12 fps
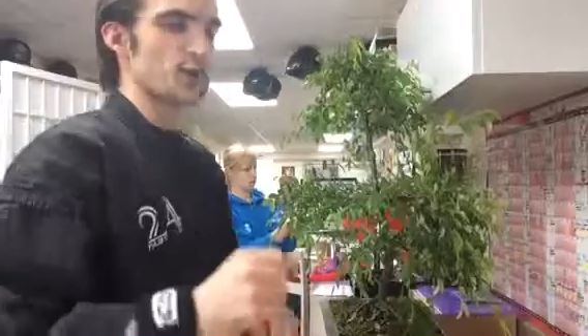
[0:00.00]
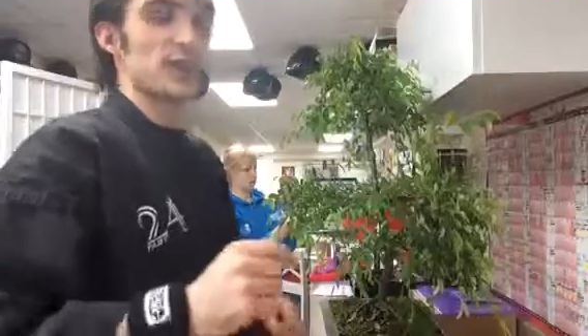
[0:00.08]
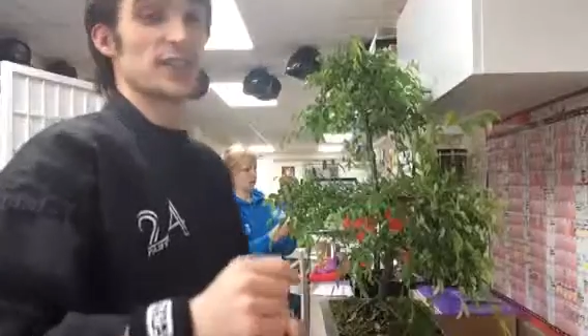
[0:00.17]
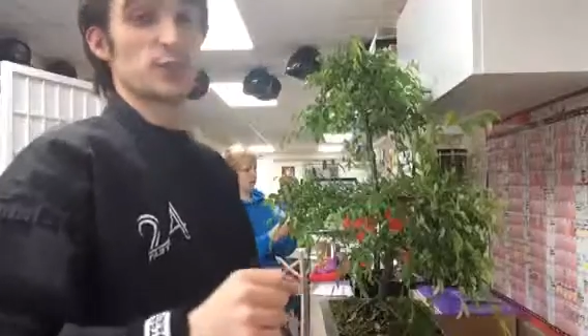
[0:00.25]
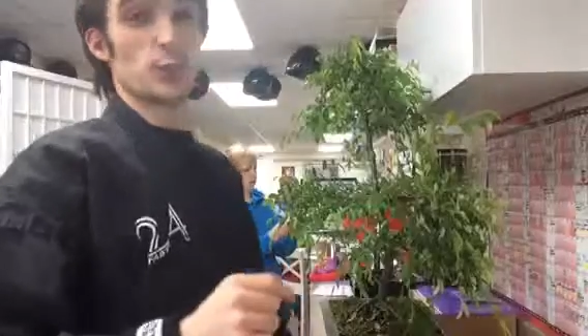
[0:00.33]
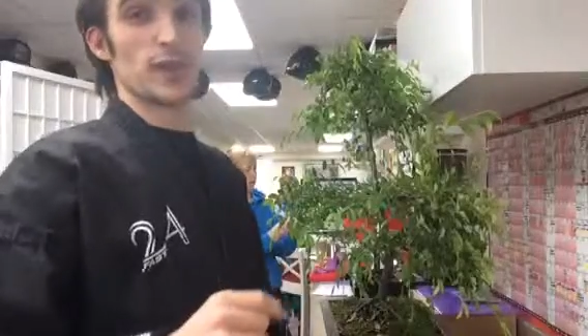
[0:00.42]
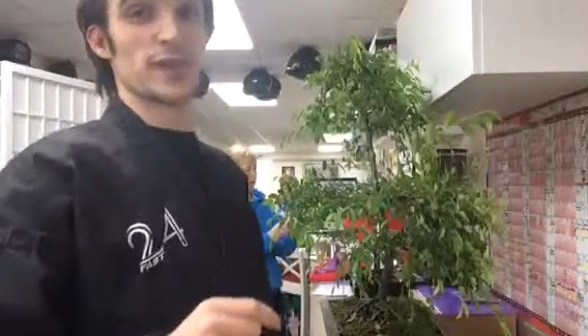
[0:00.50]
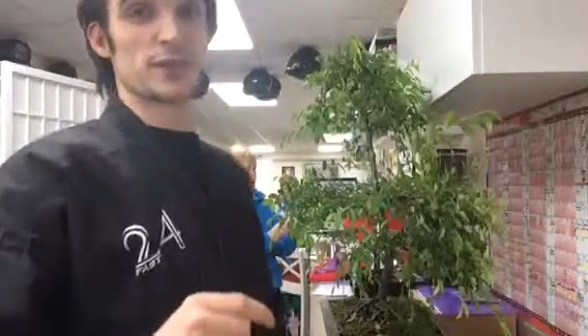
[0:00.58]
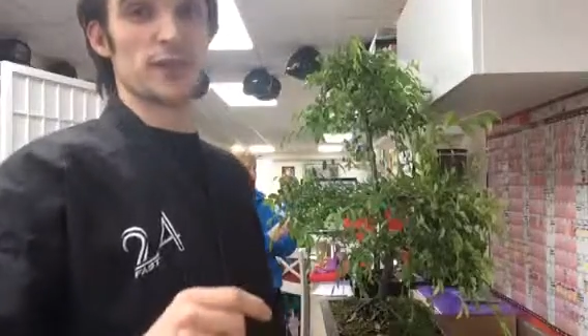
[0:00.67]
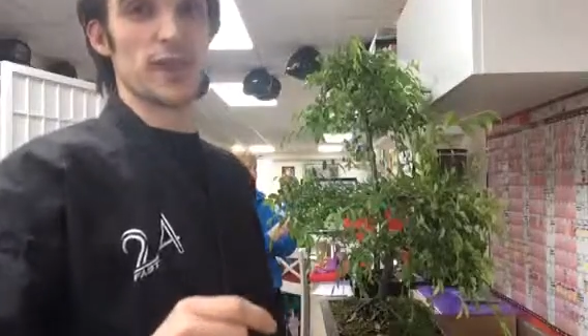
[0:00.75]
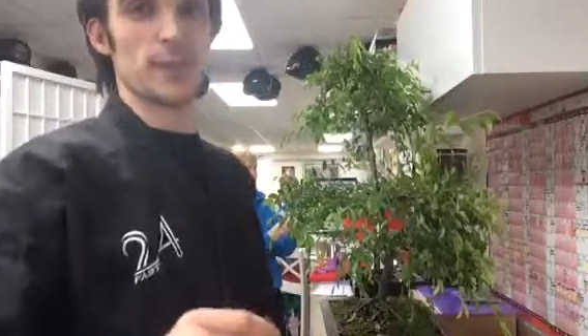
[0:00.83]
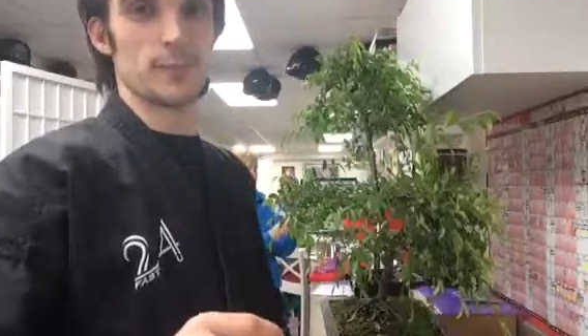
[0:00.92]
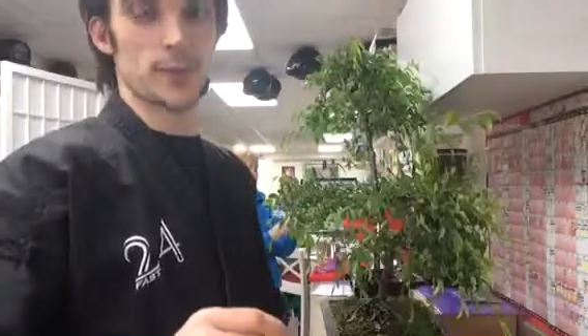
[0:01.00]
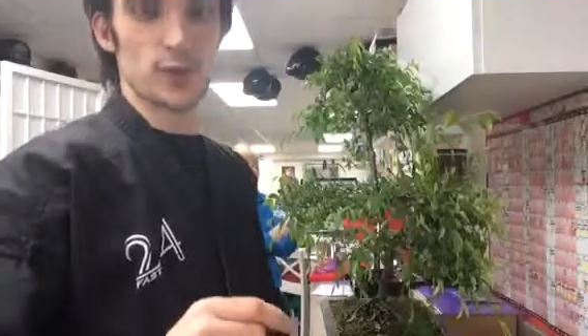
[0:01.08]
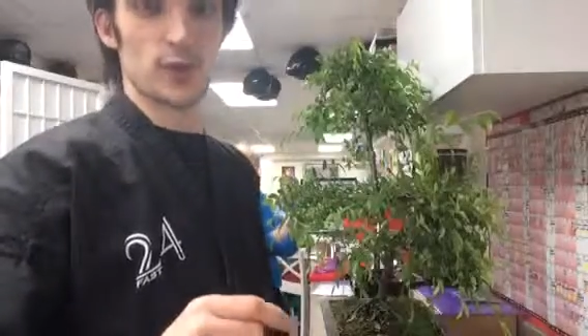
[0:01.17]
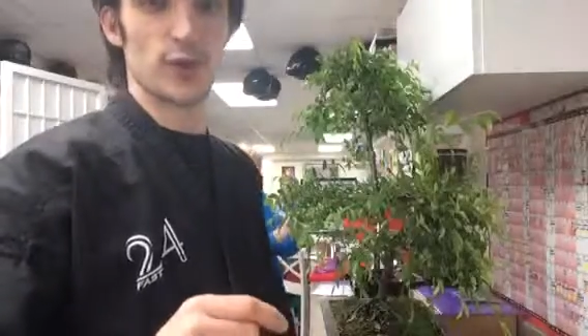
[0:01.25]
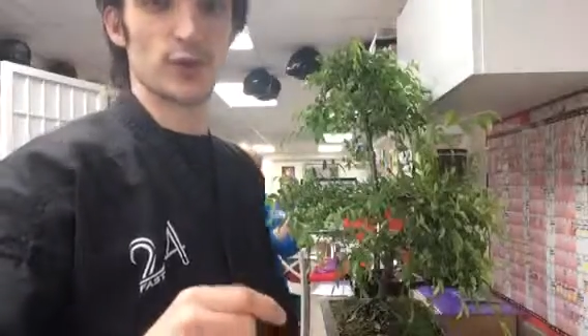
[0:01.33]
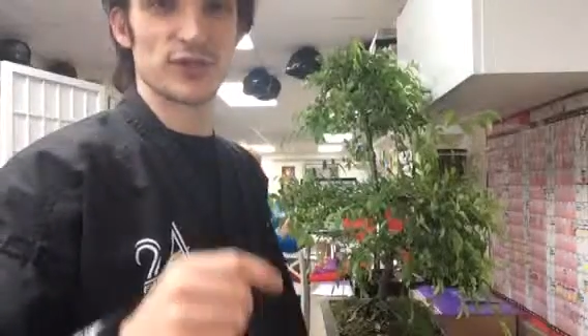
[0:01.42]
This week's theme,
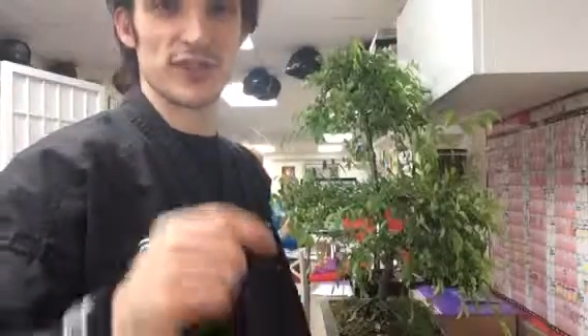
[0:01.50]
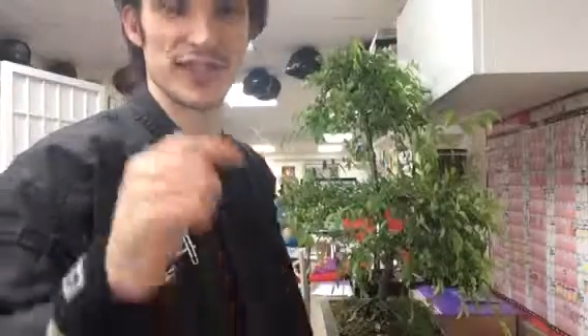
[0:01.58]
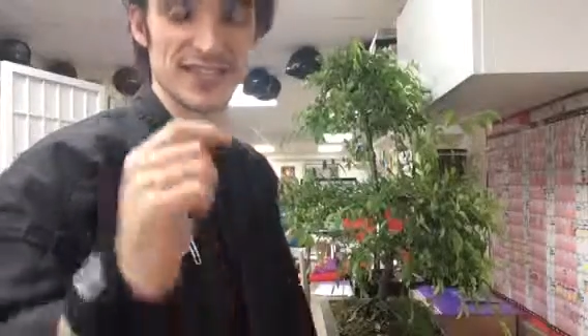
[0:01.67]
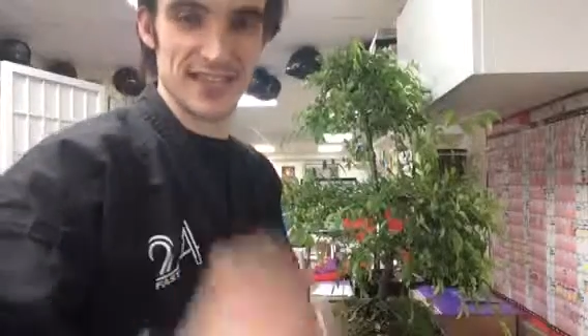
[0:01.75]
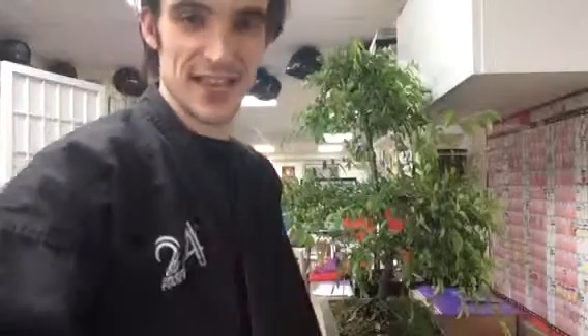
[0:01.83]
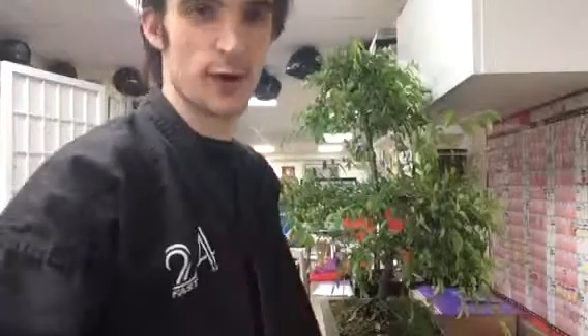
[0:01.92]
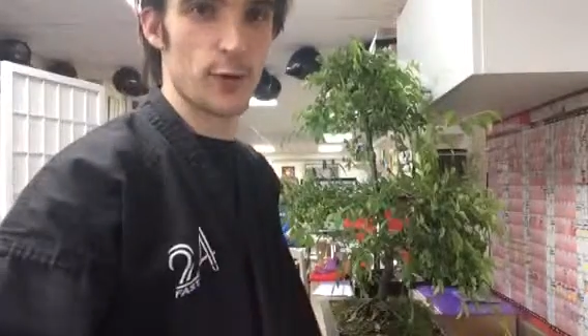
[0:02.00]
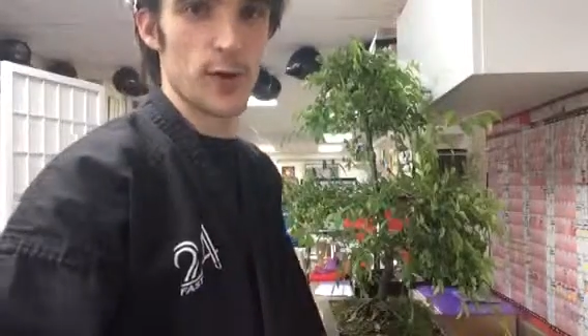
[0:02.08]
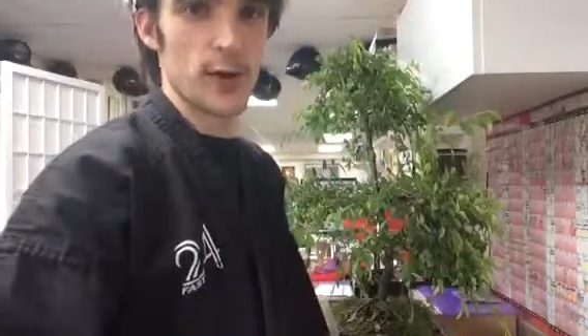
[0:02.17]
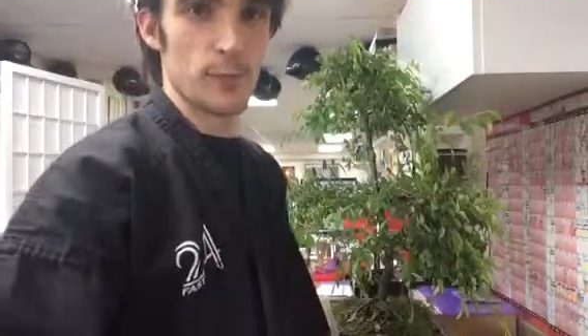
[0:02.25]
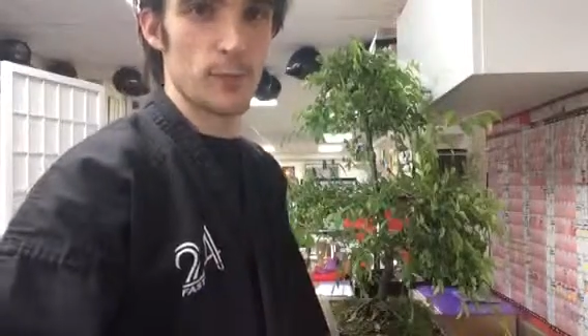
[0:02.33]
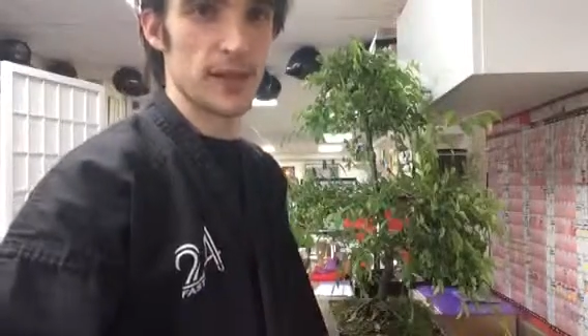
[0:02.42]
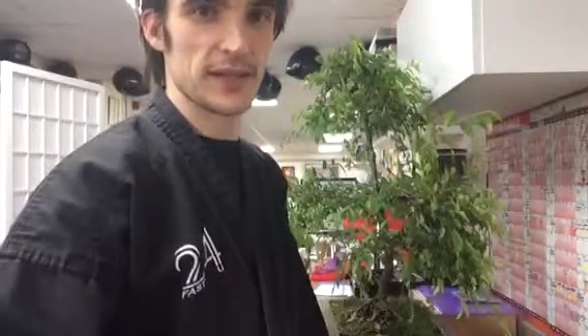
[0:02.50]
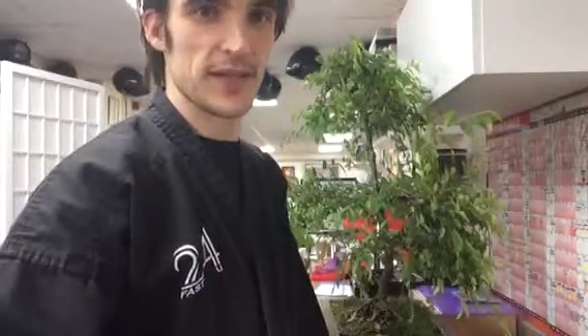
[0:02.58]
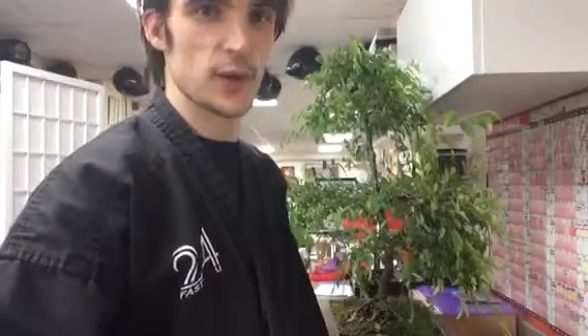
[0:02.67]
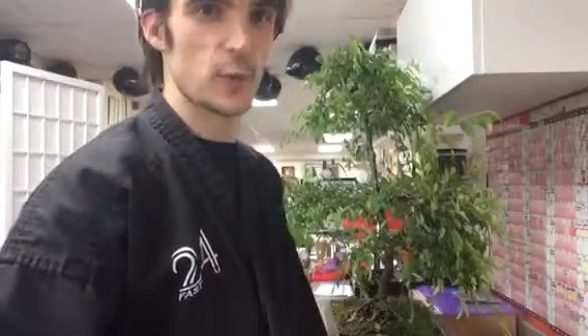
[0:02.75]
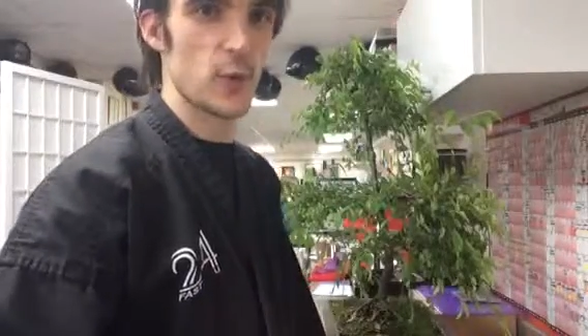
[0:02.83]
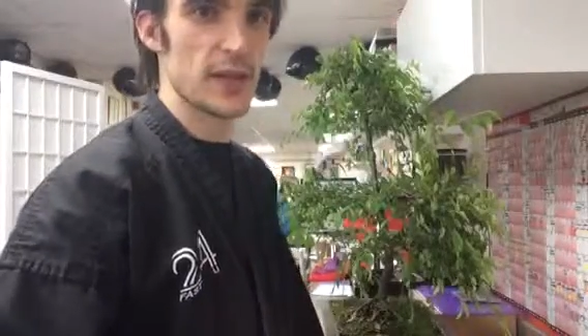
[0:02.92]
because it's now
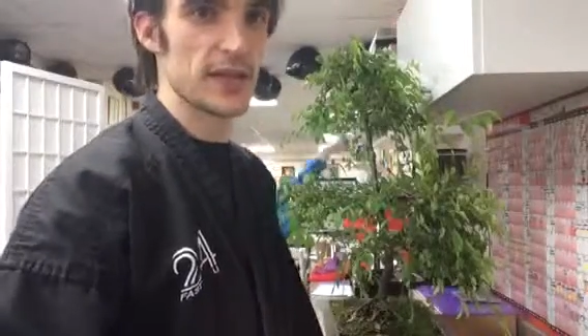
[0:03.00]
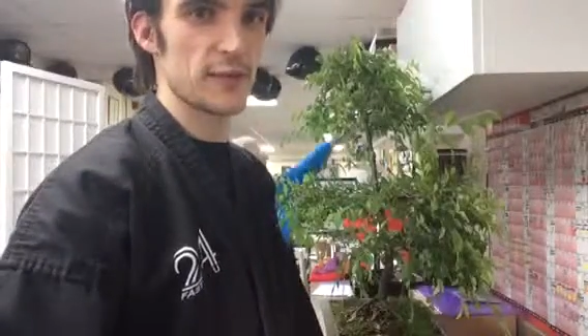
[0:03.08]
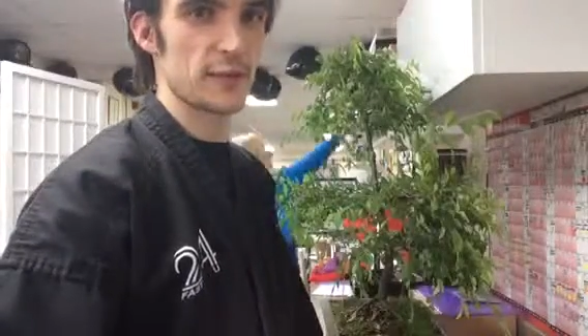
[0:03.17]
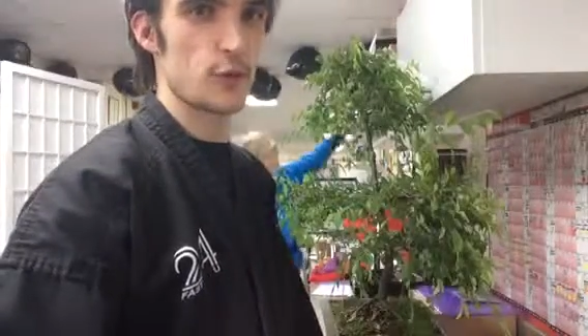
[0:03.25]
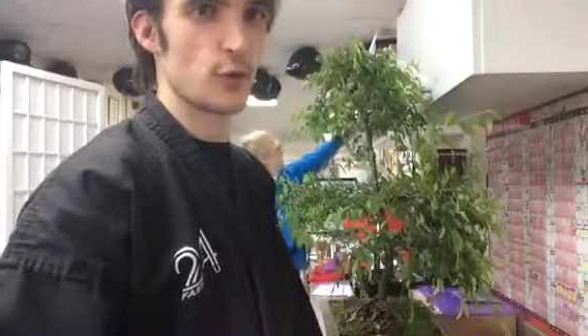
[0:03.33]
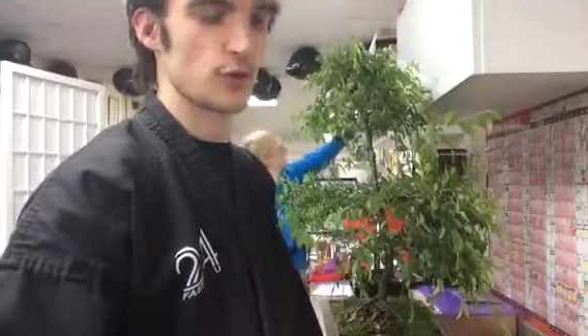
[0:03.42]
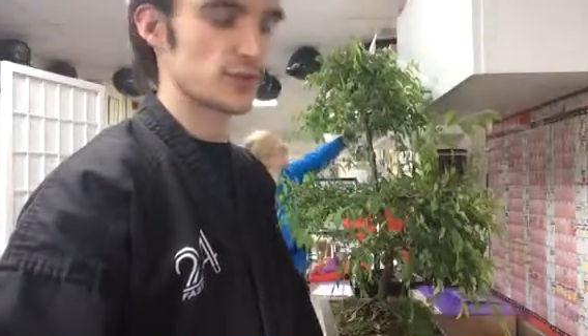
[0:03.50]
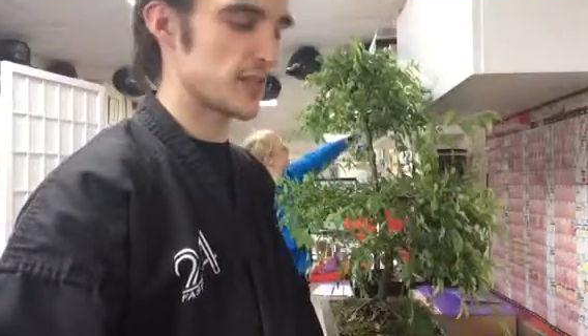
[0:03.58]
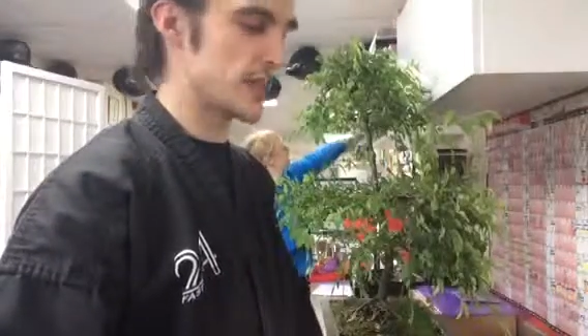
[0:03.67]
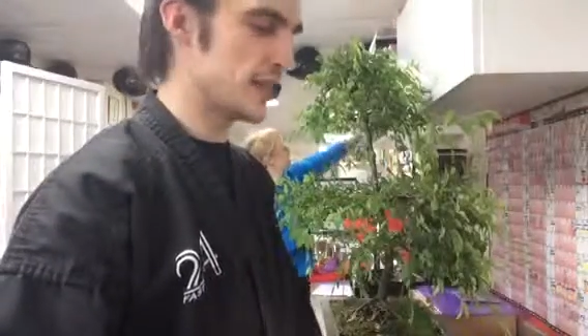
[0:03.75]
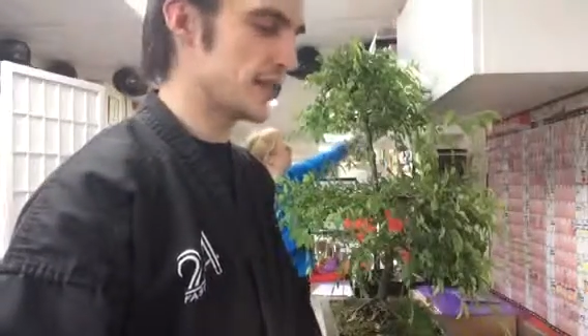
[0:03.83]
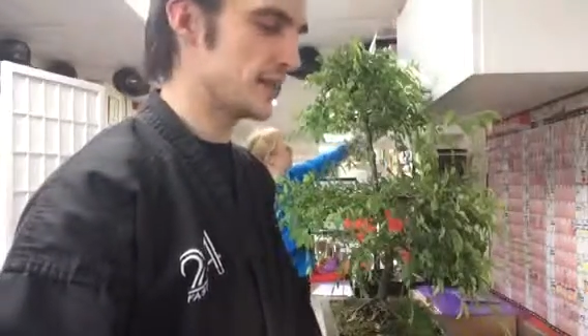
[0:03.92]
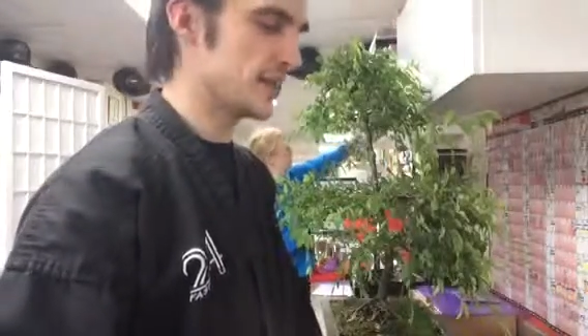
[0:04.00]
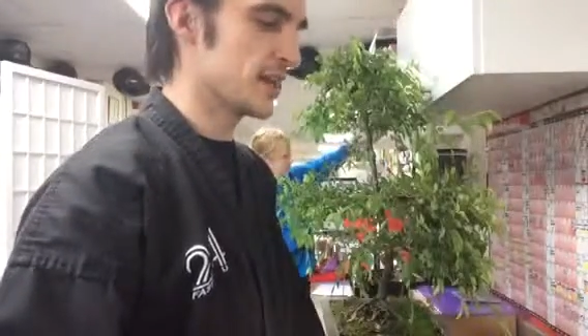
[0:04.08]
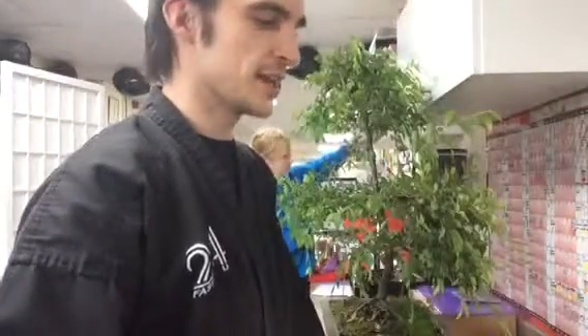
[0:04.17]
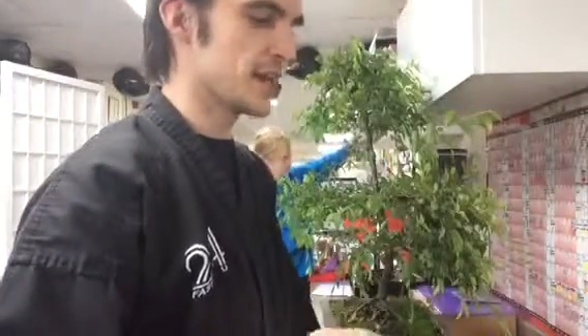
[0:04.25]
Monday week 14,